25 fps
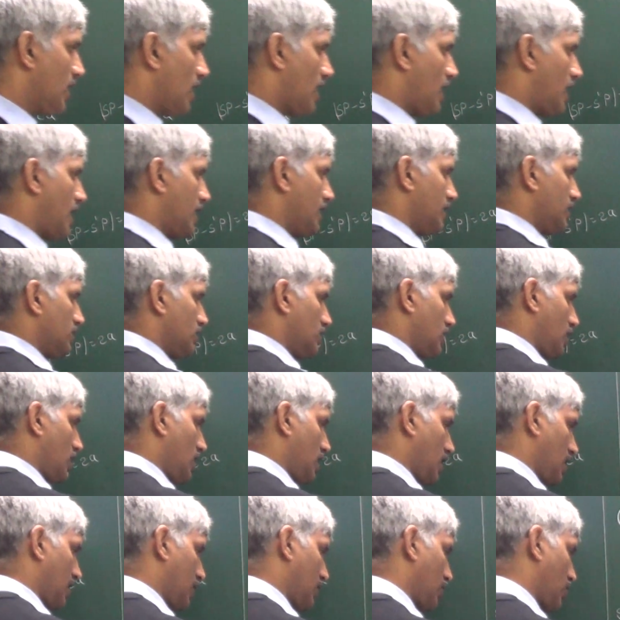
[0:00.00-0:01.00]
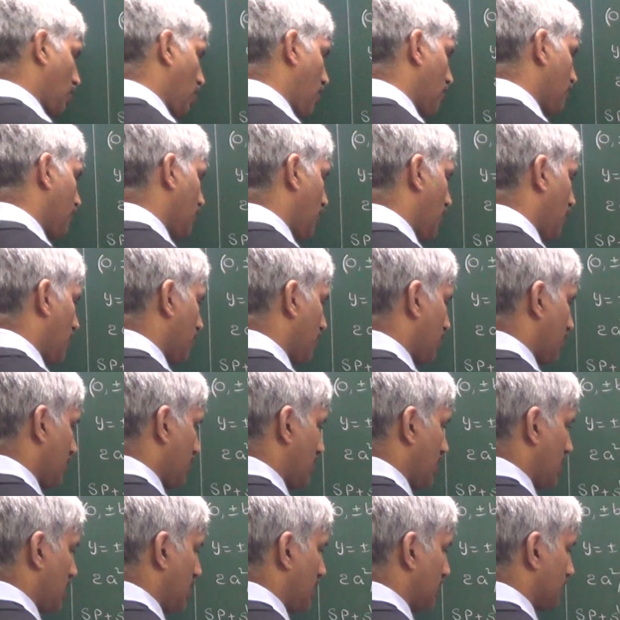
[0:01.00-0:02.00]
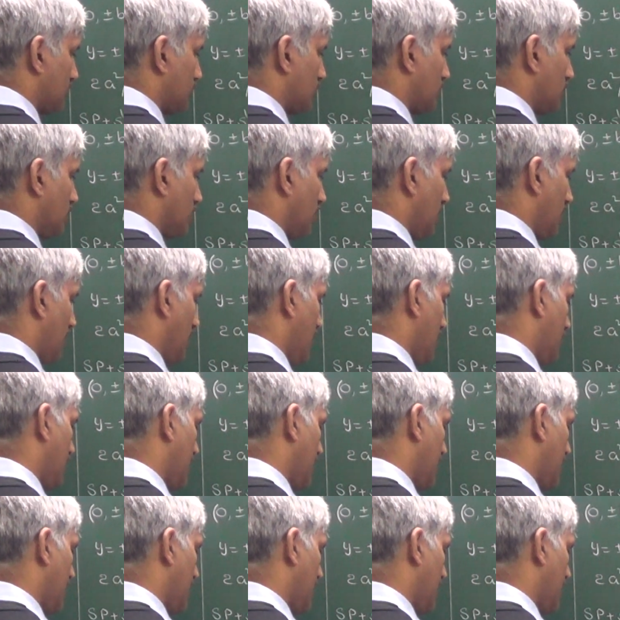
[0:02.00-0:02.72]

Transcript: and the graph of an ellipse, it